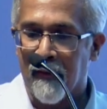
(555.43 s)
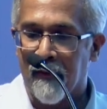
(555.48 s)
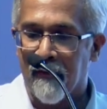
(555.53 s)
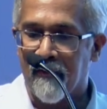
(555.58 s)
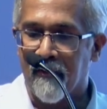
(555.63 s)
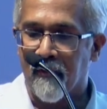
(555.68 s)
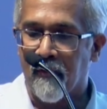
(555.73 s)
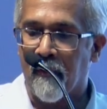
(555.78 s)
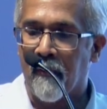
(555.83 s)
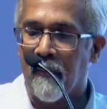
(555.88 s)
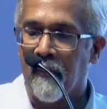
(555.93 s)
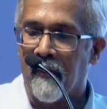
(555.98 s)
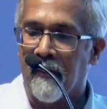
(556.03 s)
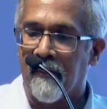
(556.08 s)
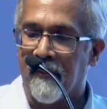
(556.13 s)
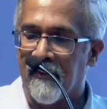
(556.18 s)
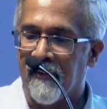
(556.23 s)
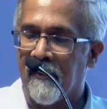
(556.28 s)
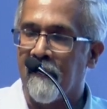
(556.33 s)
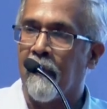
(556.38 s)
So
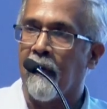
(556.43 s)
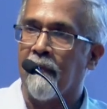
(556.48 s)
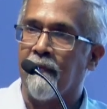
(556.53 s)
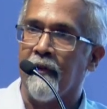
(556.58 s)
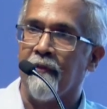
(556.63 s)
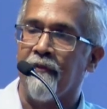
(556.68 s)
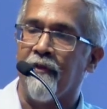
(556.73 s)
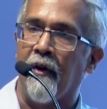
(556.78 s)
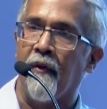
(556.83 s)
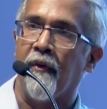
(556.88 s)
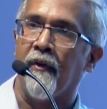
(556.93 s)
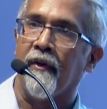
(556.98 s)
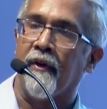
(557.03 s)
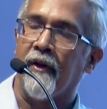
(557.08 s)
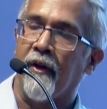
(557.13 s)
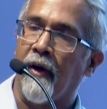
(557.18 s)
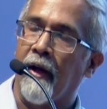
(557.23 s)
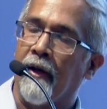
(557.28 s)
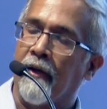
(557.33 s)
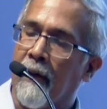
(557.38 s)
this is what we found.
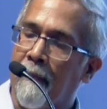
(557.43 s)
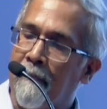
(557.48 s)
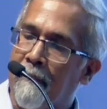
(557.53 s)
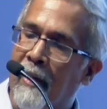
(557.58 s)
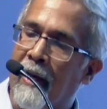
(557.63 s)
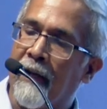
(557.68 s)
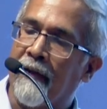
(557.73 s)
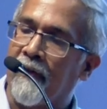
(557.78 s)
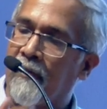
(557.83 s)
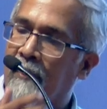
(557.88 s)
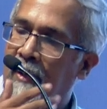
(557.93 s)
Now I'll come back